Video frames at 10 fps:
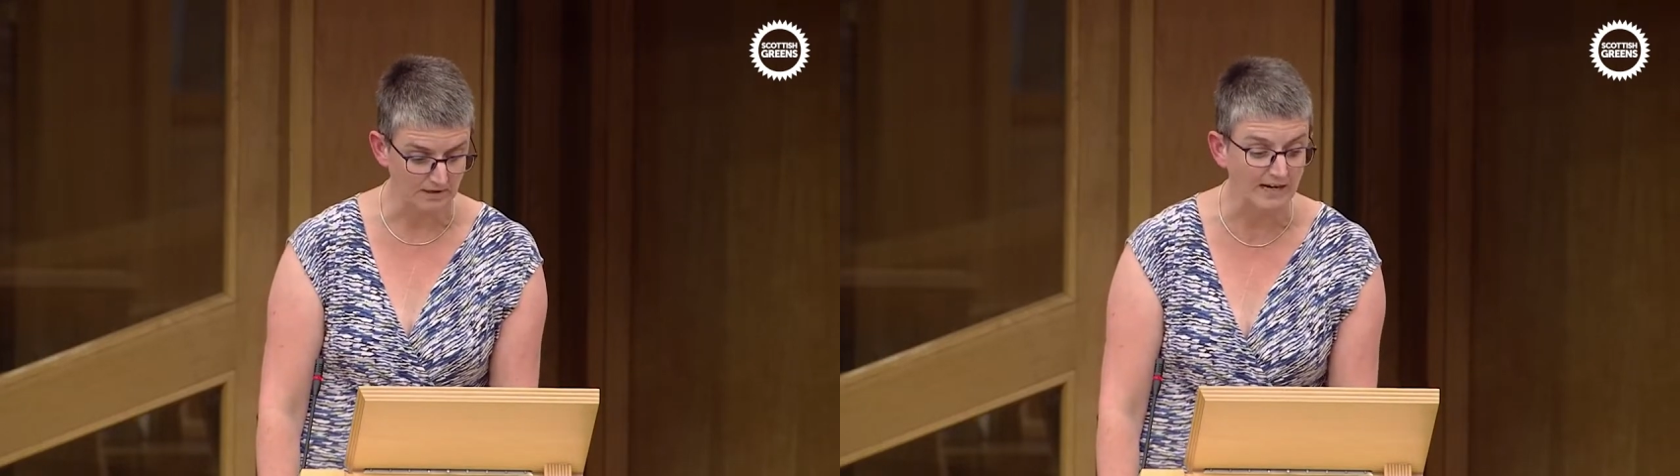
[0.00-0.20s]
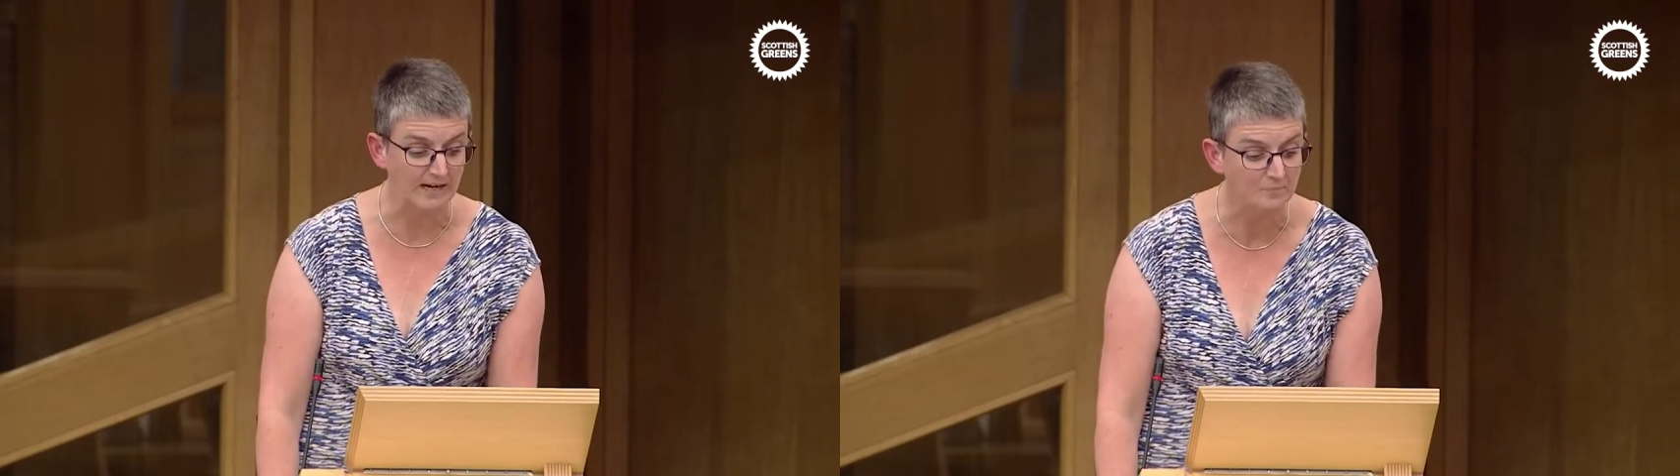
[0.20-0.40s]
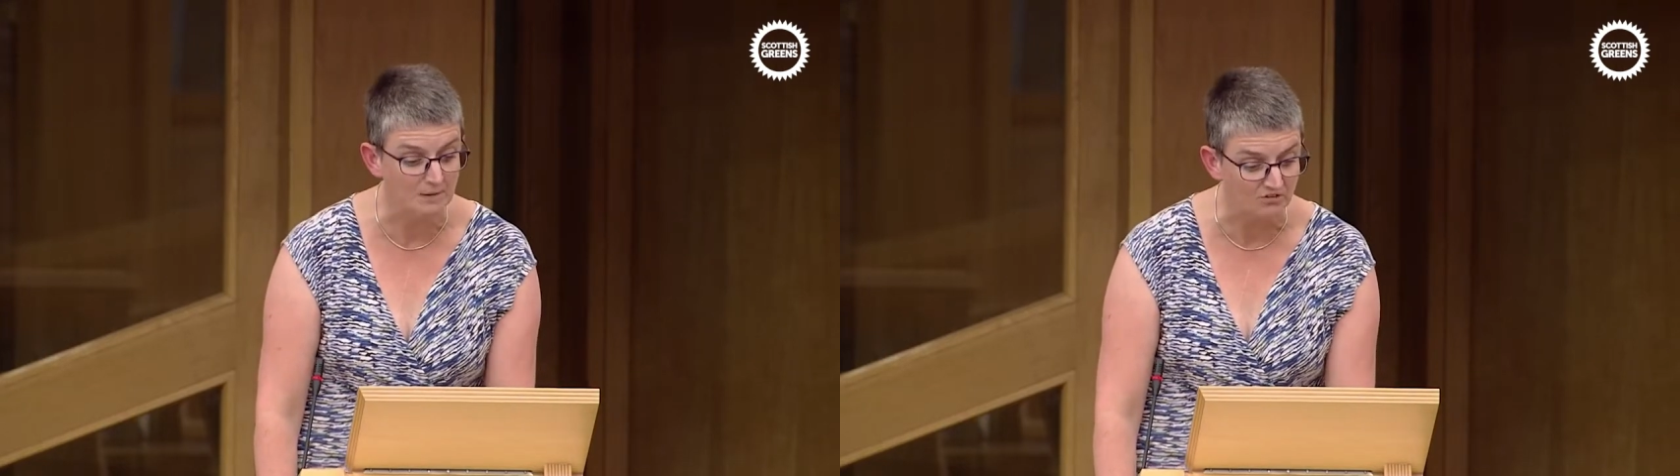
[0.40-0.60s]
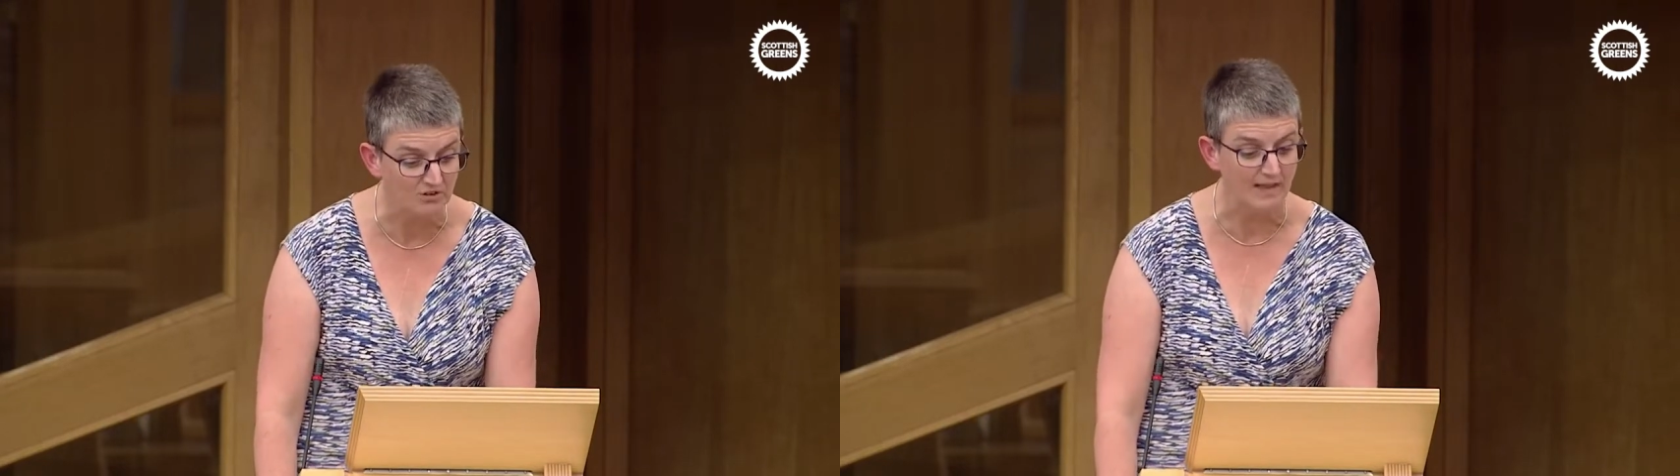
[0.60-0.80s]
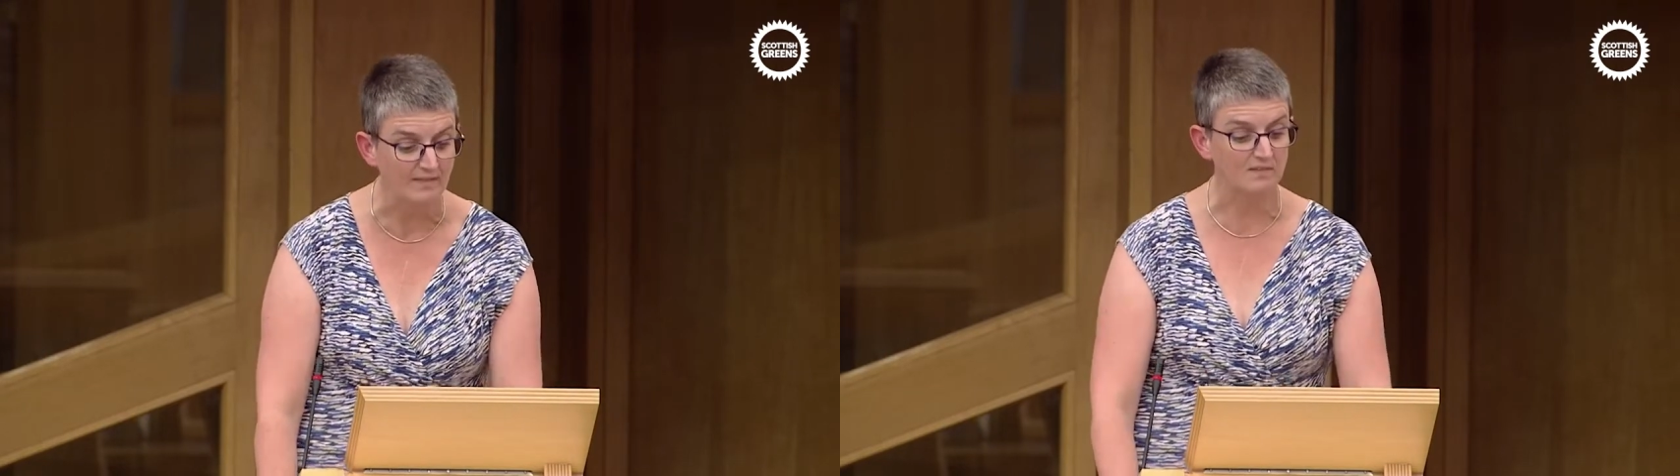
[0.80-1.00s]
an admission
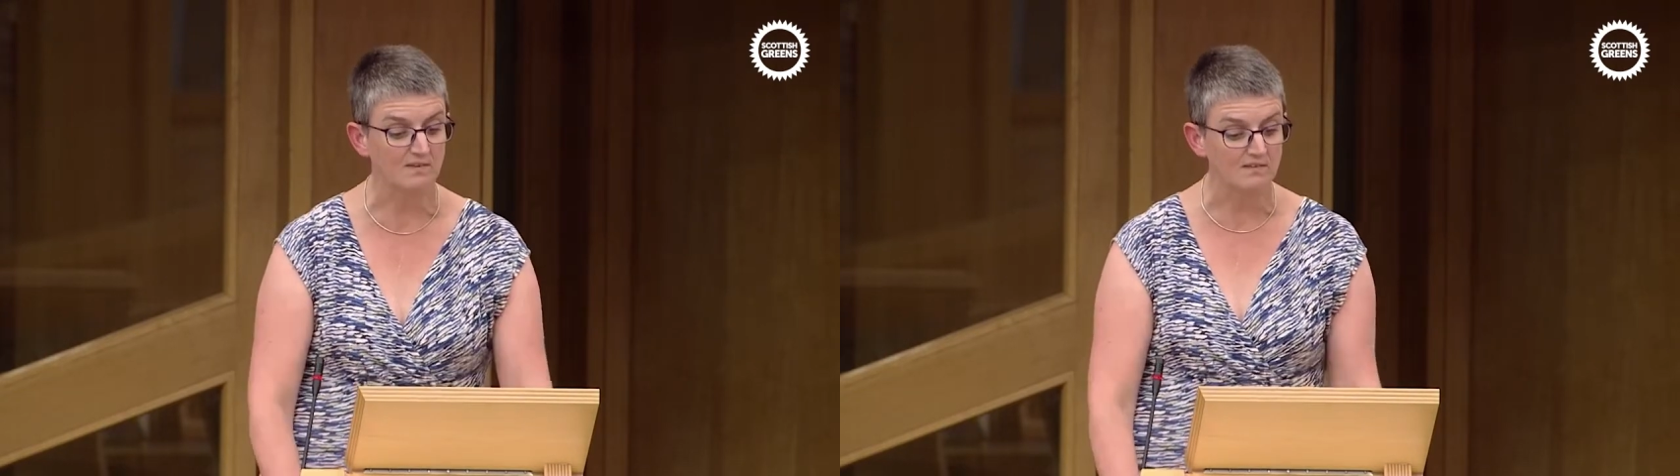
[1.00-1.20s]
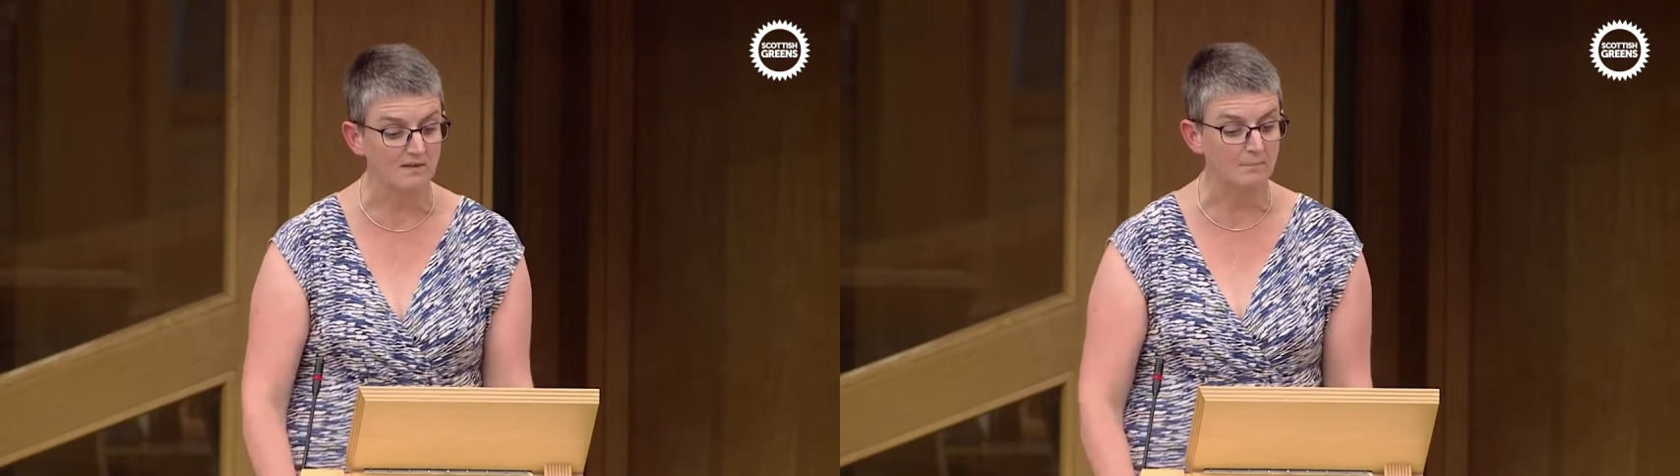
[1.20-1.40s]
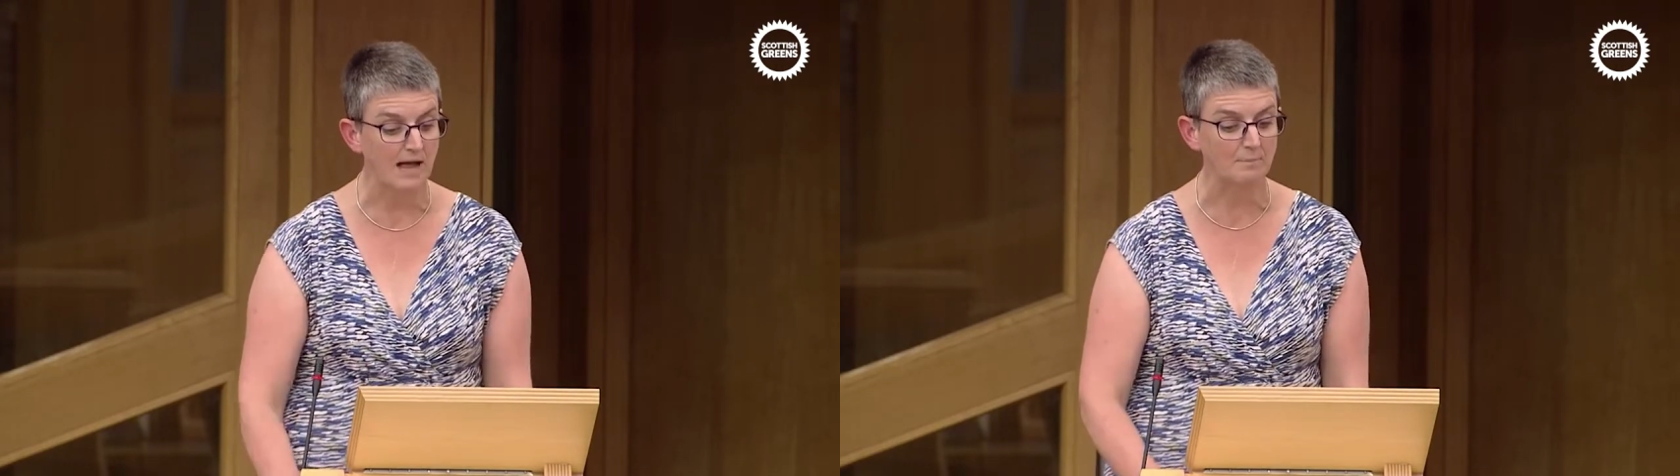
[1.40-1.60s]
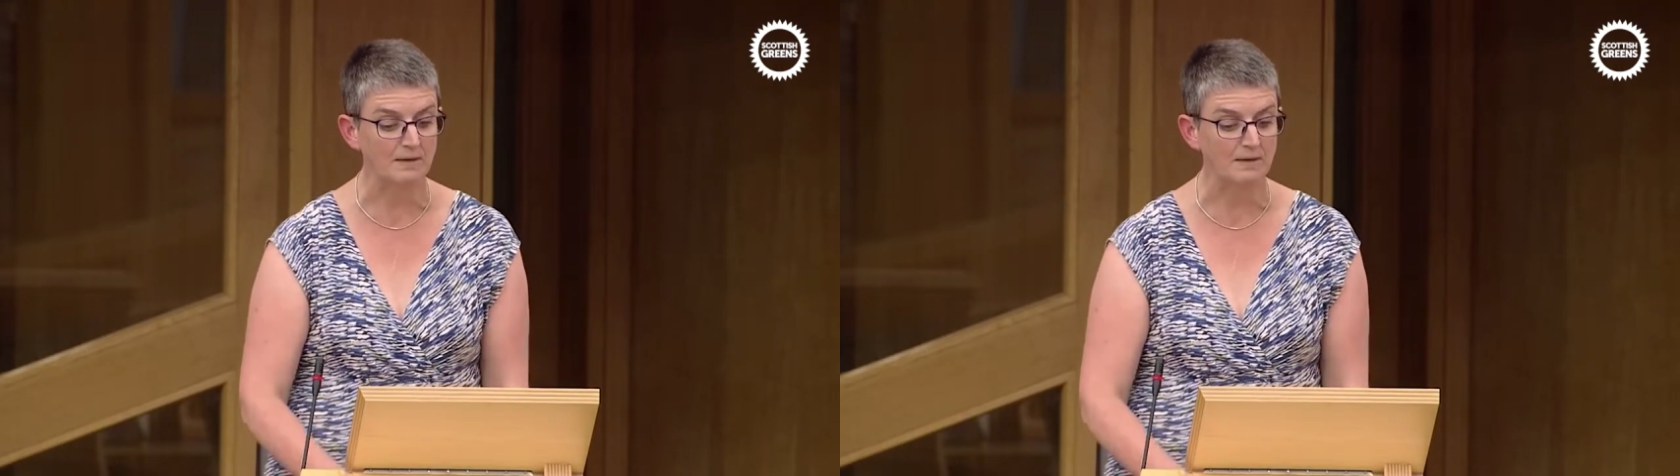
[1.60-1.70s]
that the system had